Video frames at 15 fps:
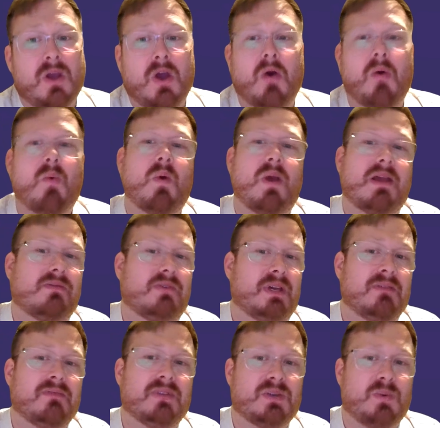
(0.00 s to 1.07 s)
within
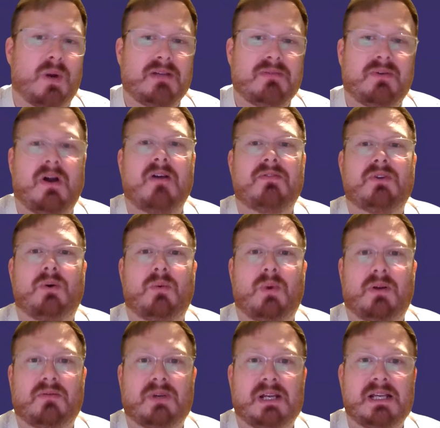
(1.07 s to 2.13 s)
the 25.1
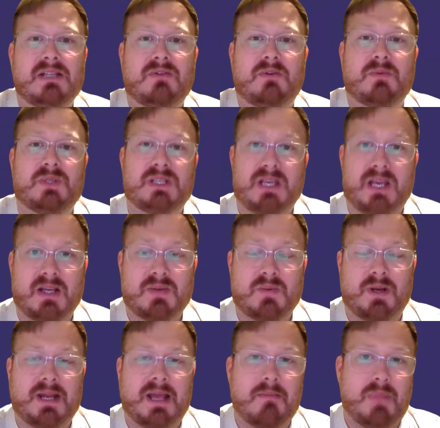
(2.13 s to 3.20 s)
release from CXone
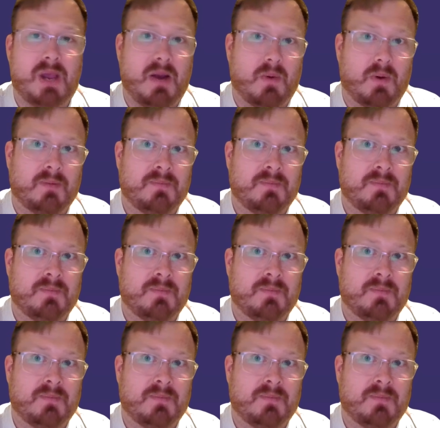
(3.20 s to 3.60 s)
Mpower.